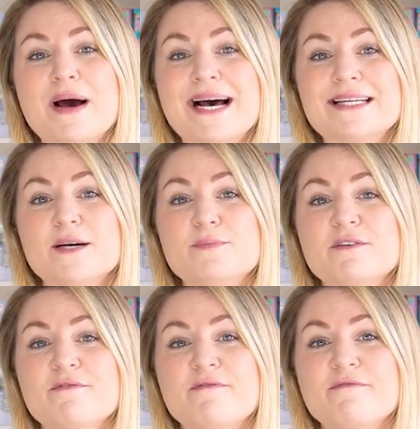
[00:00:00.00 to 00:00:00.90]
add up to
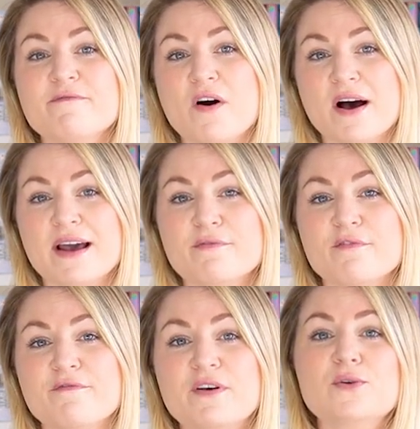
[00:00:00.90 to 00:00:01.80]
five
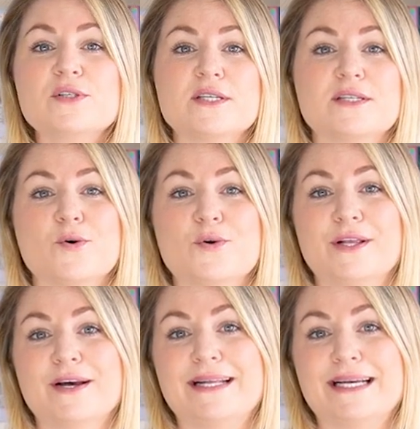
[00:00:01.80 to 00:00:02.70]
filters on a
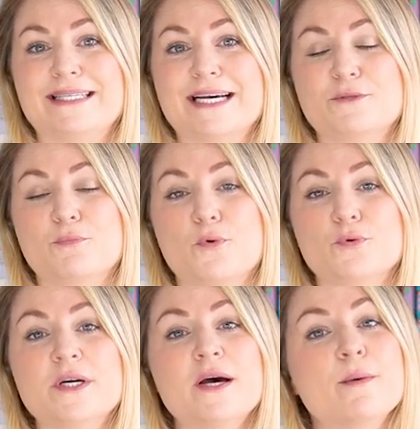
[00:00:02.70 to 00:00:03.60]
Lightning dashboard.